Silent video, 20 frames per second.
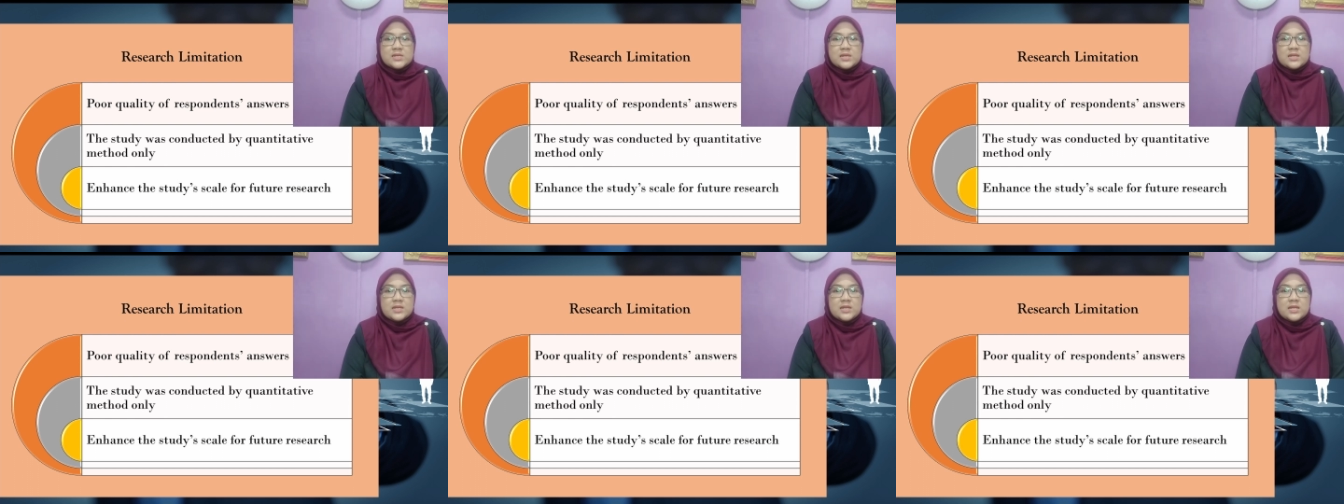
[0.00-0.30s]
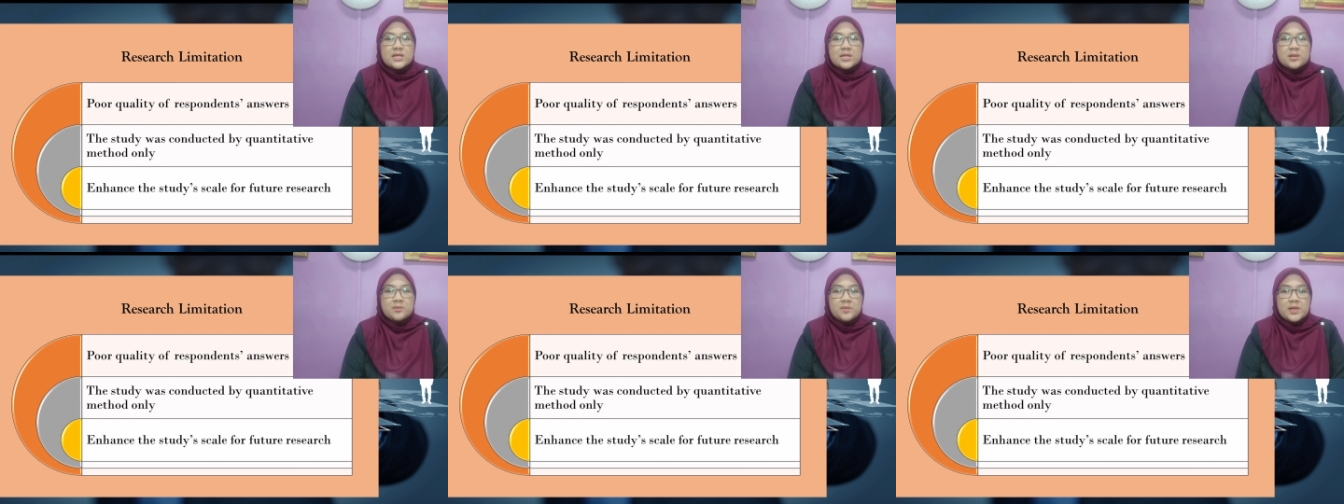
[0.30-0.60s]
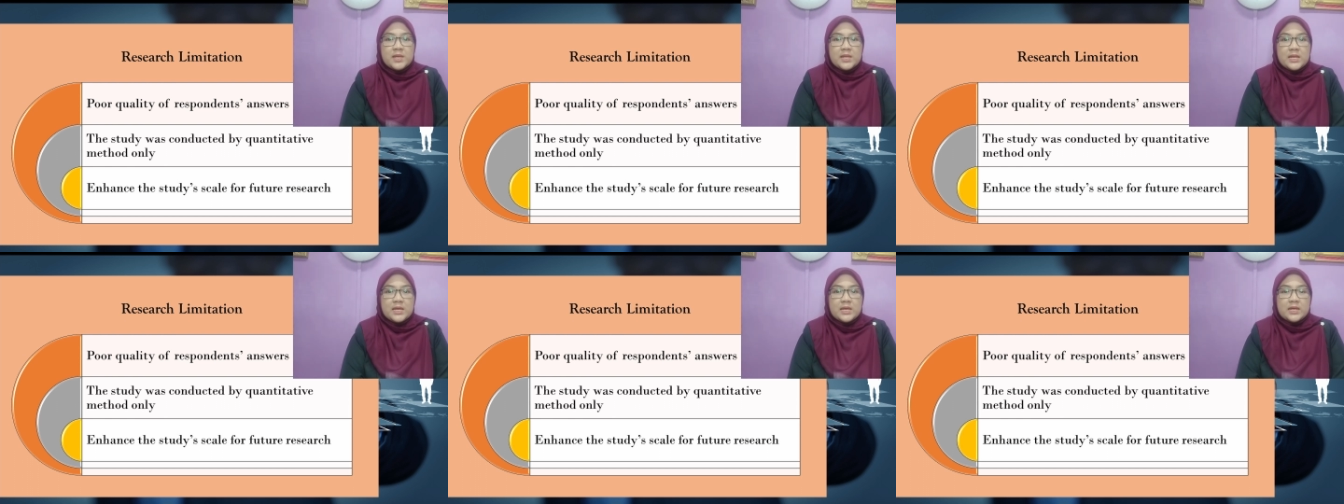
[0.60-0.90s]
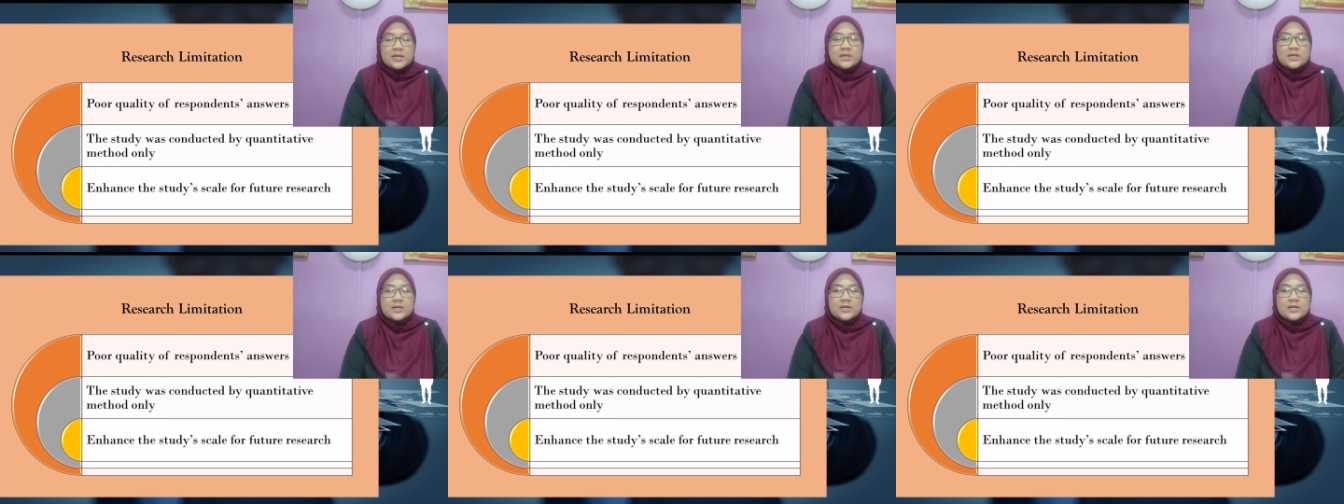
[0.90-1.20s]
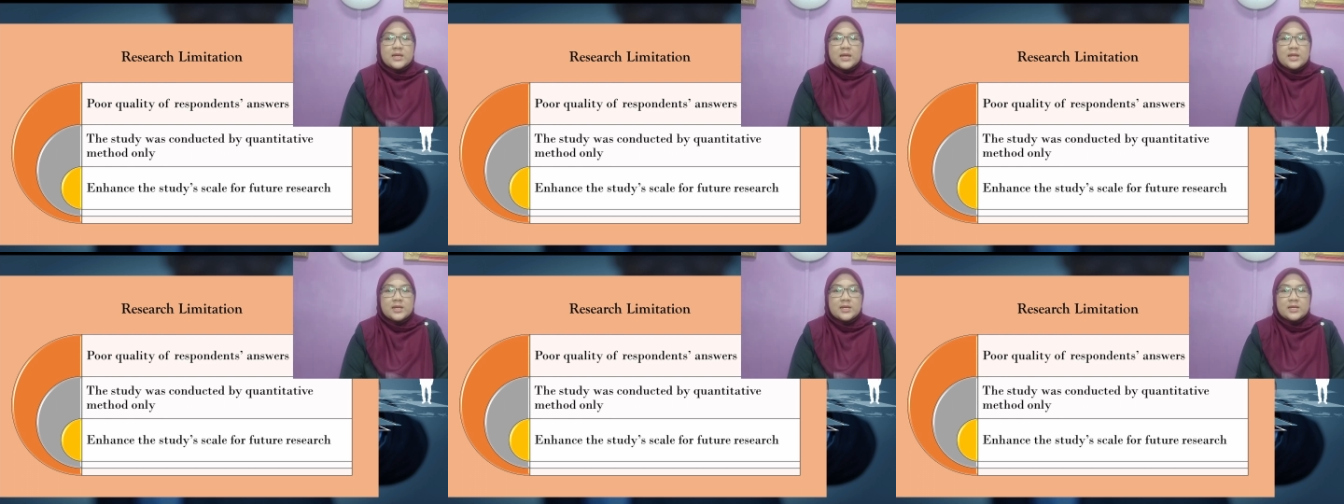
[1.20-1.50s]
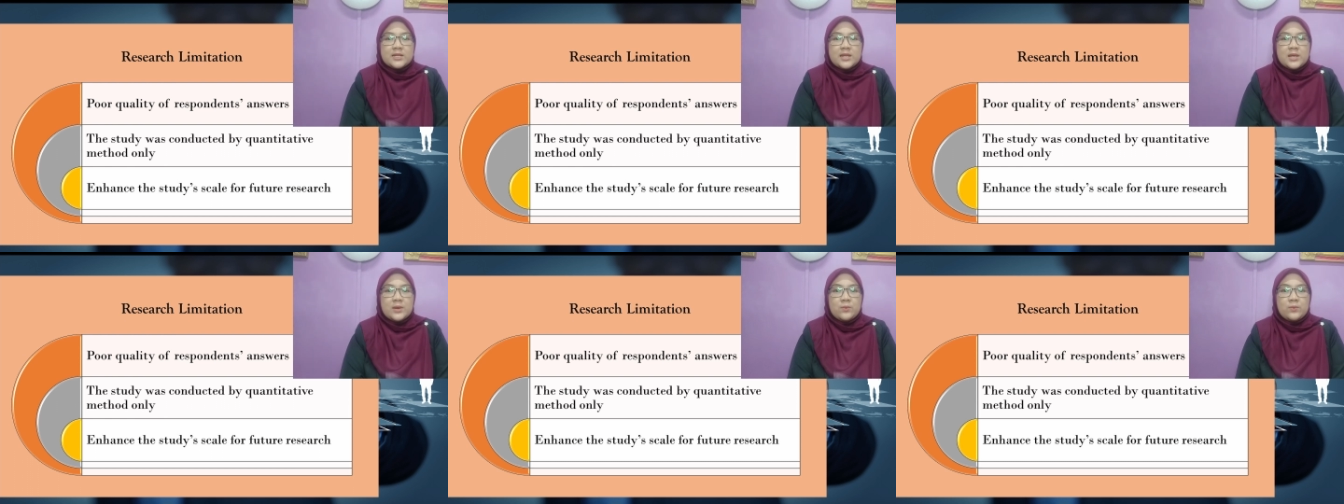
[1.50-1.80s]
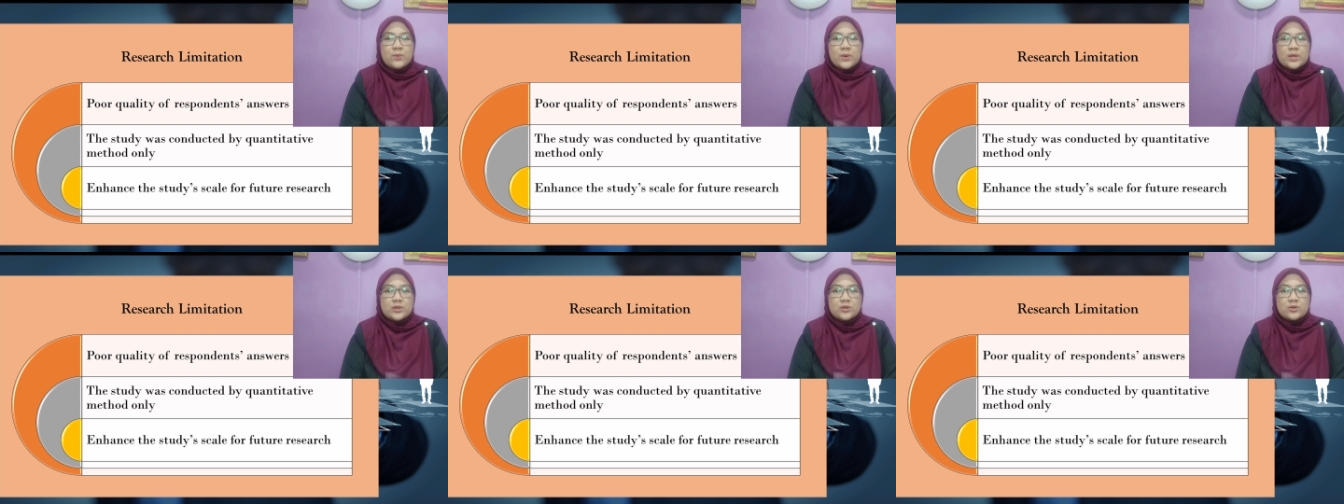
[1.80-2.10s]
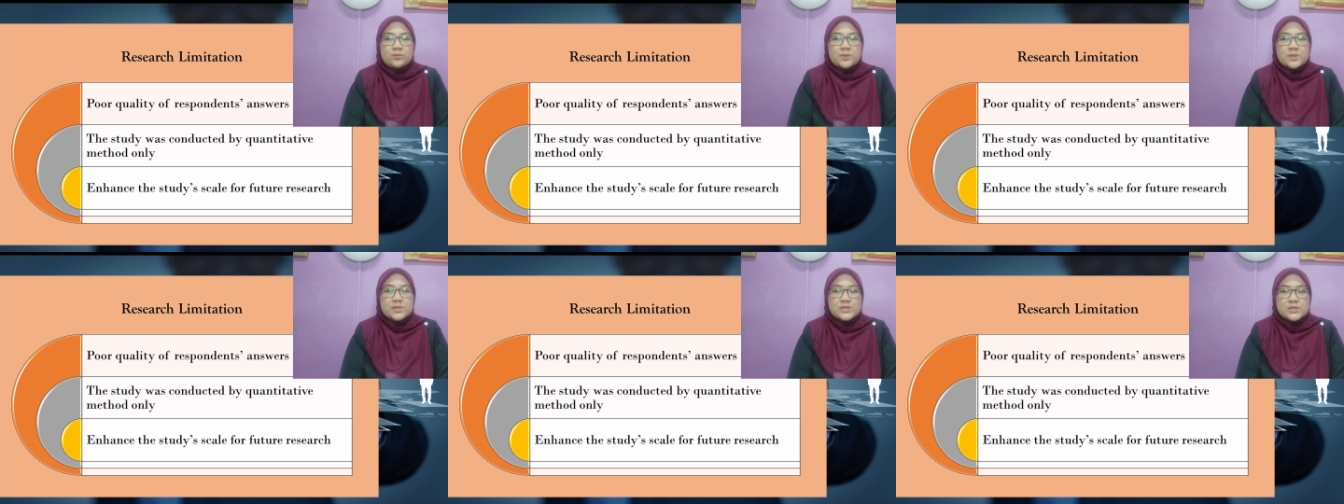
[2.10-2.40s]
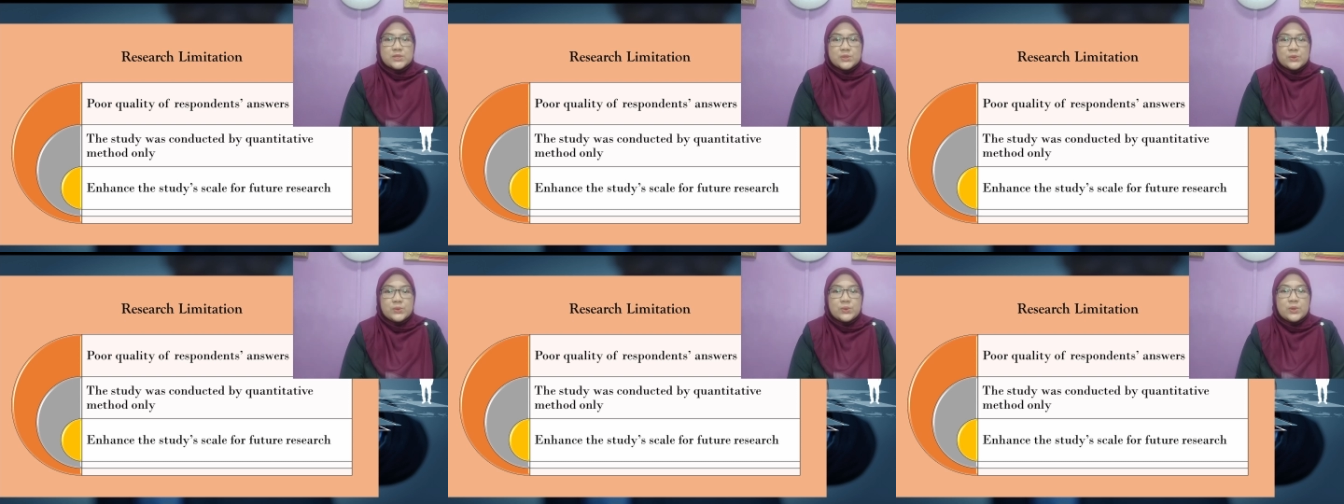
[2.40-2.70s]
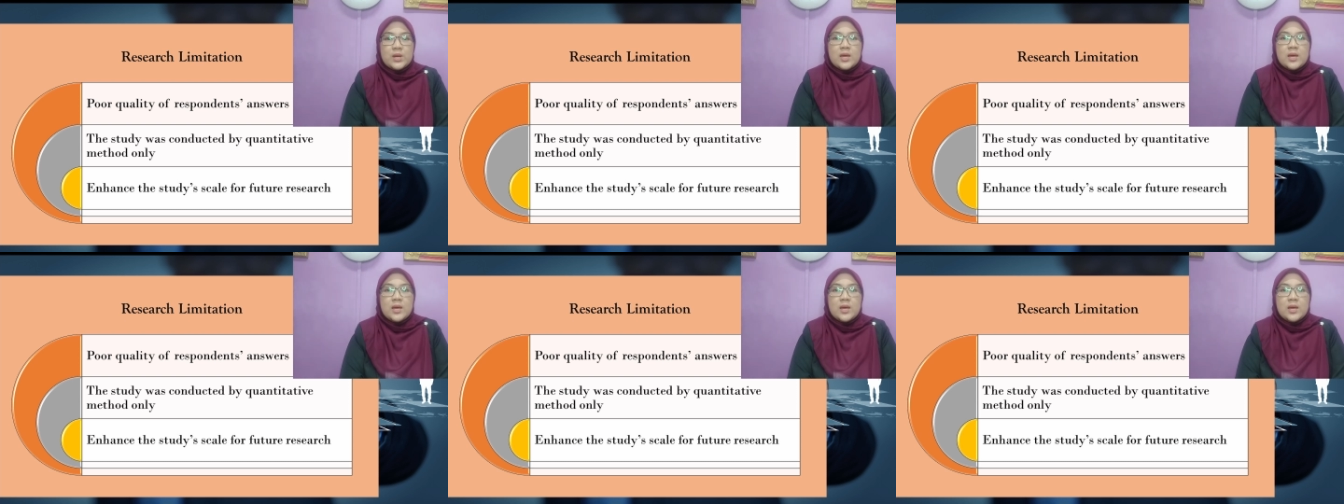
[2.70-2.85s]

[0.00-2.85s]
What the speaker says: in determining the career they want to pursue